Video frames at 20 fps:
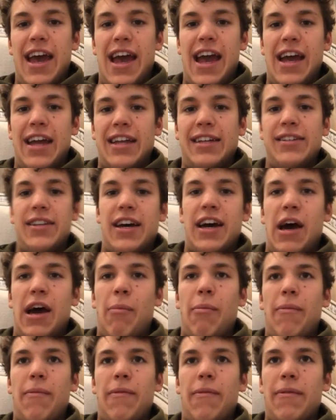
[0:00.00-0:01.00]
and uh,
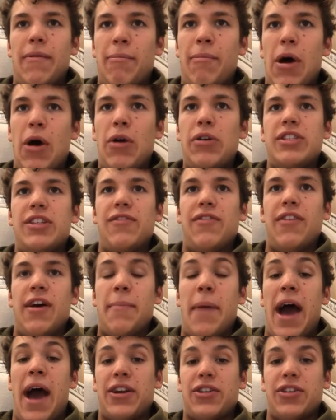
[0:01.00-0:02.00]
most of
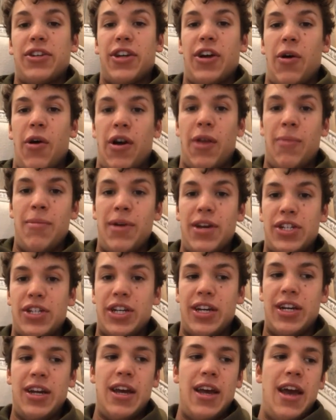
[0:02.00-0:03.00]
them actually go on a
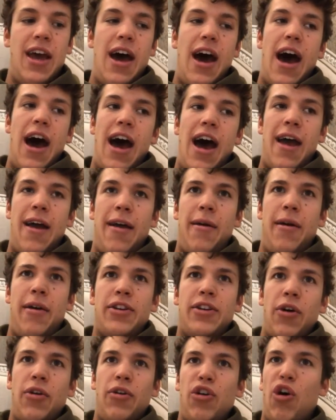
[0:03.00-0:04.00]
mission. I
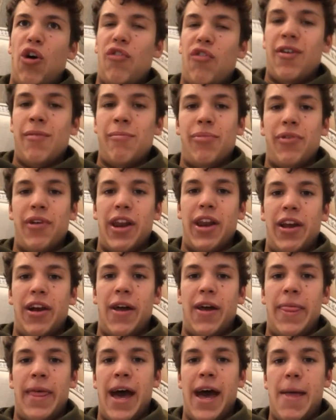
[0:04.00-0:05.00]
don't know if I'm planning
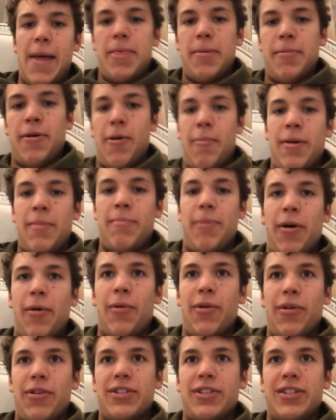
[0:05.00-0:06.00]
on that at the moment, but
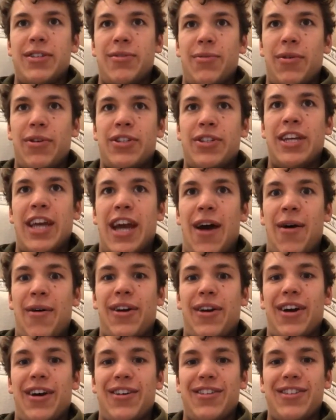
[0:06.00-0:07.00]
we'll we'll see how it
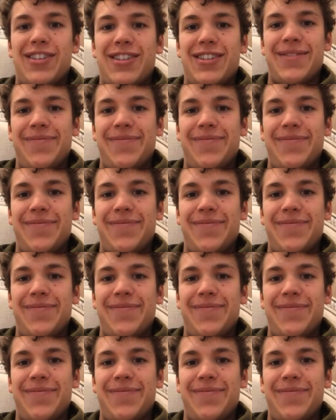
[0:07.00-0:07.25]
goes.